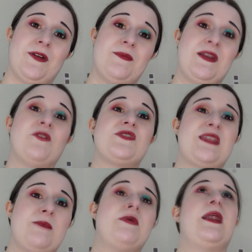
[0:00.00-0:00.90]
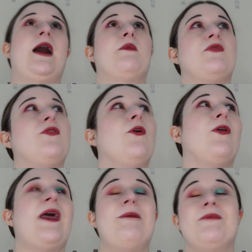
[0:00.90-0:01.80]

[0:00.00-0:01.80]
I mean, obviously they've been out before then,